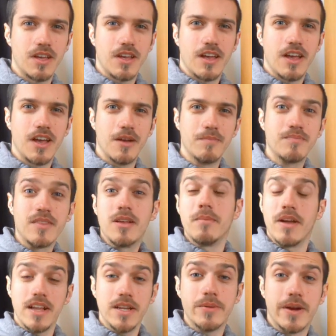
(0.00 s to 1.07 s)
But
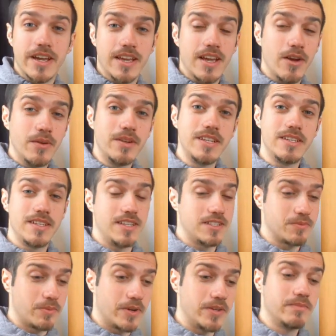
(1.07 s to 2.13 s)
anyway, it only eats
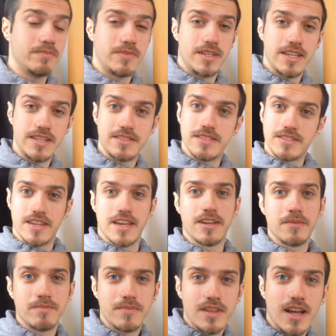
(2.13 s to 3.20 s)
one, lays its egg,
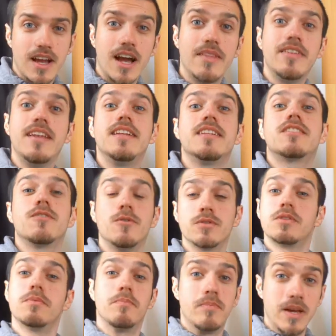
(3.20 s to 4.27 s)
and then it's of course the
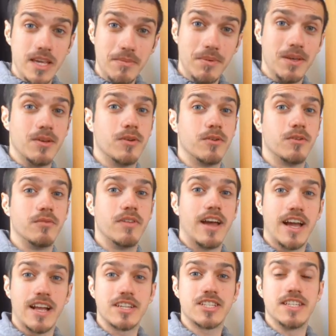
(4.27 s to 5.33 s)
baby cuckoo that
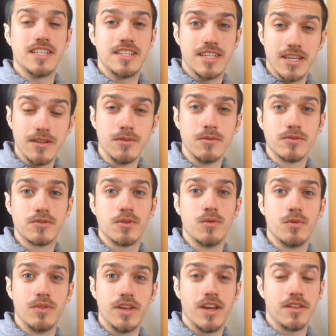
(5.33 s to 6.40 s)
actually kills all
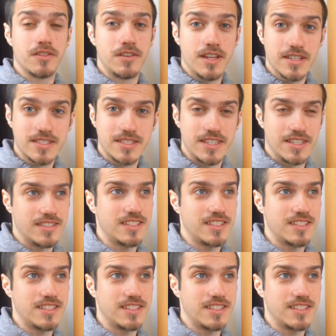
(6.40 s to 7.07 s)
the other nestlings.